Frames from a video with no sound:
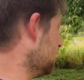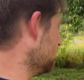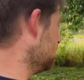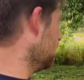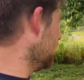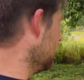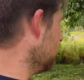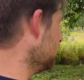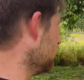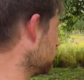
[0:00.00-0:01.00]
to the
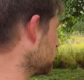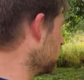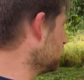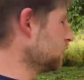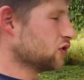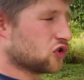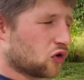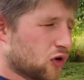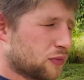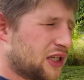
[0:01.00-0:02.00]
level that Storm does,
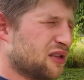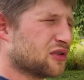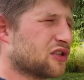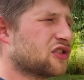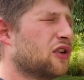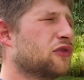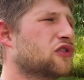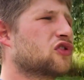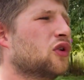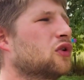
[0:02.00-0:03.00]
Storm keeps herself
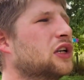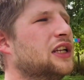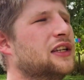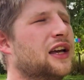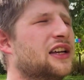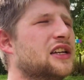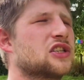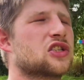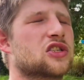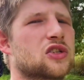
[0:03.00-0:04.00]
so clean, and it
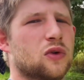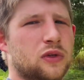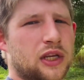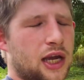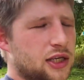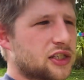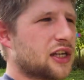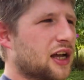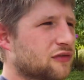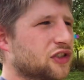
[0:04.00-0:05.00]
is so nice
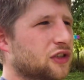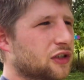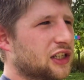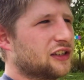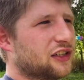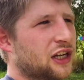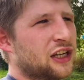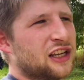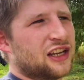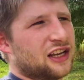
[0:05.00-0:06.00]
to have a dog like that.
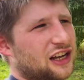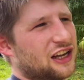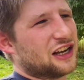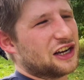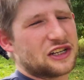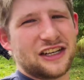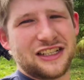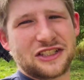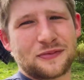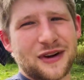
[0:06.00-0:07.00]
I can't
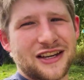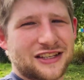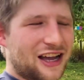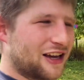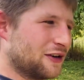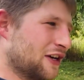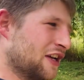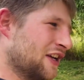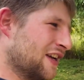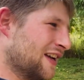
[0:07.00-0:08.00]
express how
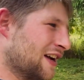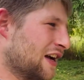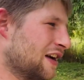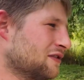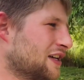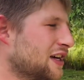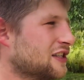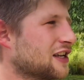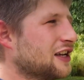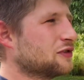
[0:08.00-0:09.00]

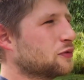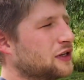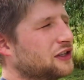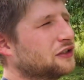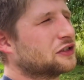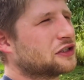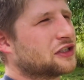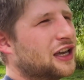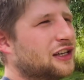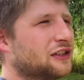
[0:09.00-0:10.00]
nice it is when a dog's
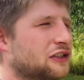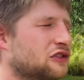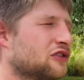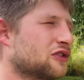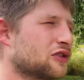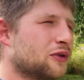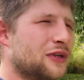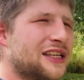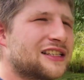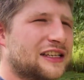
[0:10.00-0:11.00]
kennel is just so
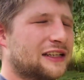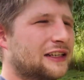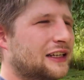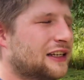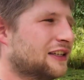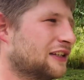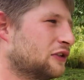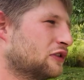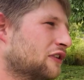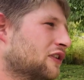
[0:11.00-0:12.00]
easy to clean
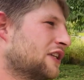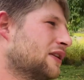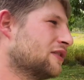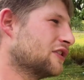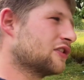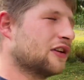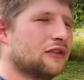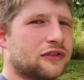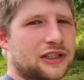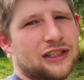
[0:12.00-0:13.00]
and the dog keeps
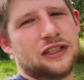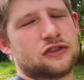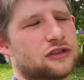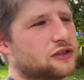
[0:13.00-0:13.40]
itself clean. It's